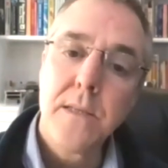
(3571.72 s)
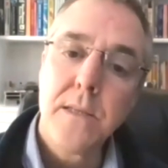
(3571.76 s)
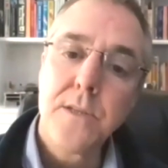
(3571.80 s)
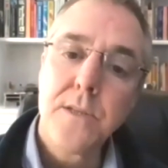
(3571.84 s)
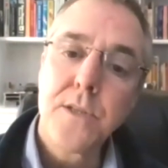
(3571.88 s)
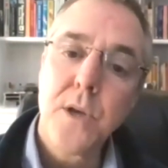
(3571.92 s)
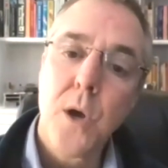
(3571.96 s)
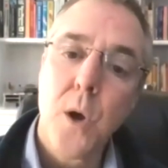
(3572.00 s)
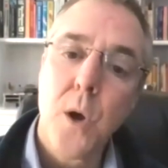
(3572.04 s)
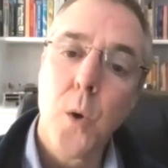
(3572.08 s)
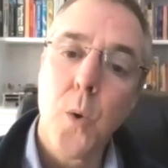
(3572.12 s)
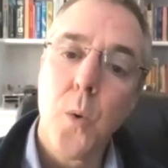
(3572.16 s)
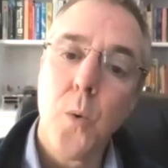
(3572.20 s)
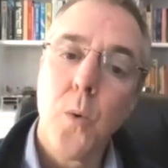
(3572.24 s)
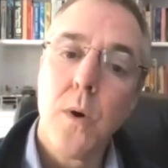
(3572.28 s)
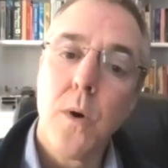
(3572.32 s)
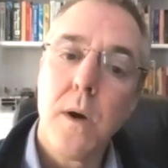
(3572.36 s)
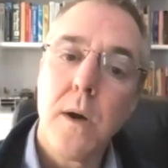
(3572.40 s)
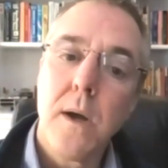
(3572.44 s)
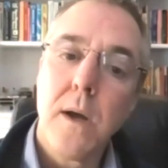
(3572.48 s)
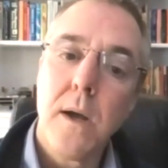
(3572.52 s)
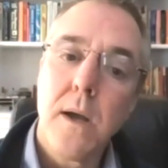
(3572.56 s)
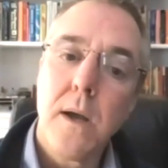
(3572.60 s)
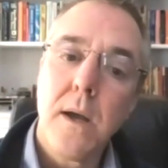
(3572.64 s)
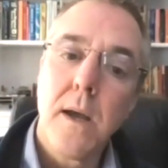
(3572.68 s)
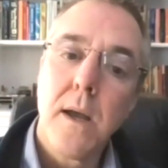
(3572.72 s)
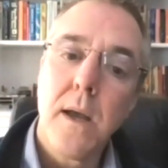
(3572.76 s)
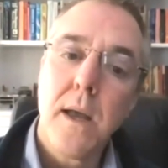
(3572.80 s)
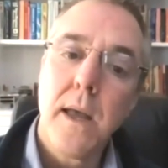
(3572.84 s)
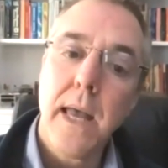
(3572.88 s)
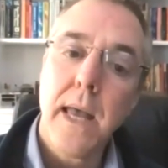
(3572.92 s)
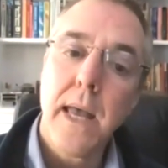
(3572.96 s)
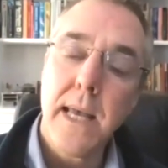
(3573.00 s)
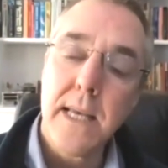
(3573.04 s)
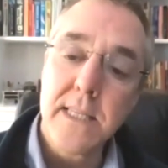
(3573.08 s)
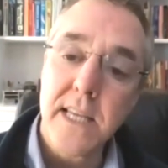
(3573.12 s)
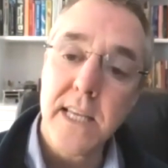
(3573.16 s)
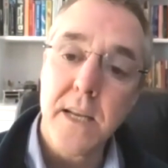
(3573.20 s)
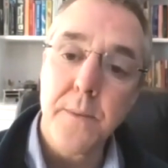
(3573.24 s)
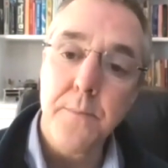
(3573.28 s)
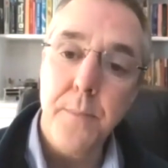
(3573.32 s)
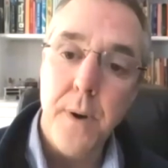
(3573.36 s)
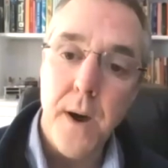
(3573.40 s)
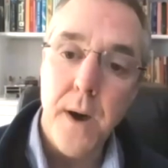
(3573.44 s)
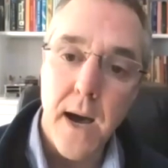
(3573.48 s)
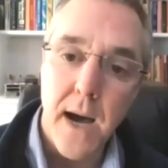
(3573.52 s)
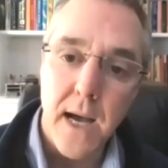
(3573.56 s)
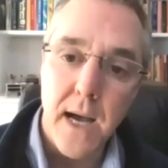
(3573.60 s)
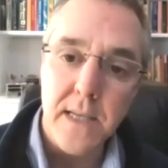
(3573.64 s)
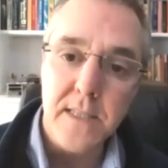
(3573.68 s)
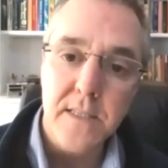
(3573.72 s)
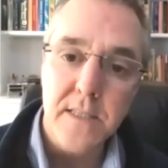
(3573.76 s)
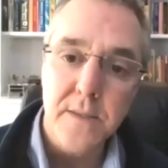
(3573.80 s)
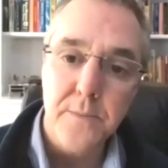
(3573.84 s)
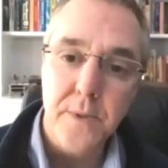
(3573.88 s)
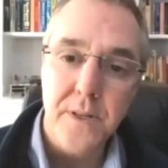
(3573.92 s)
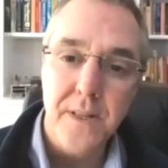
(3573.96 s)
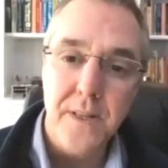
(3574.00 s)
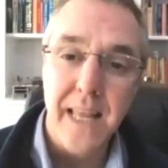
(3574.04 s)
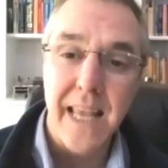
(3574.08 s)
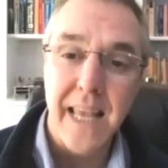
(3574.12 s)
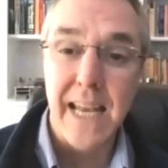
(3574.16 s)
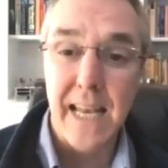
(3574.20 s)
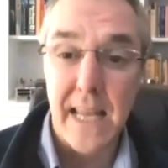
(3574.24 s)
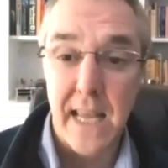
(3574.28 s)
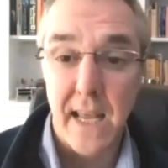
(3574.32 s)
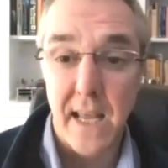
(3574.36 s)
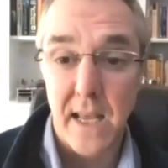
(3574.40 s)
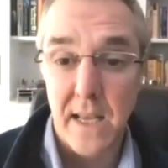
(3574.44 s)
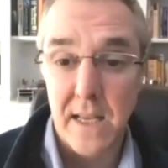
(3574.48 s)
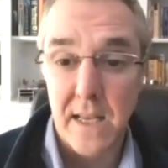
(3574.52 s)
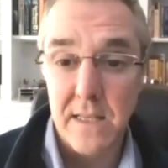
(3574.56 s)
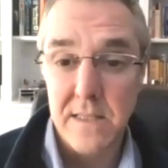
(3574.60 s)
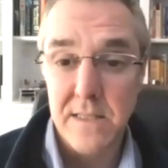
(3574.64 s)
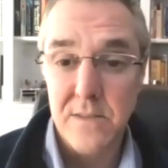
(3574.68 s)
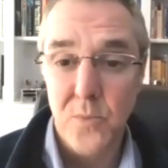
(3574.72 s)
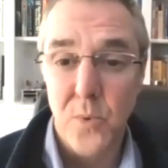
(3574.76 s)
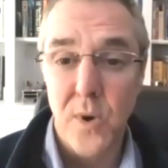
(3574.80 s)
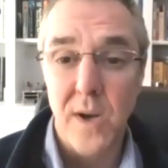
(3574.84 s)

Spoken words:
And so is it possible? It is.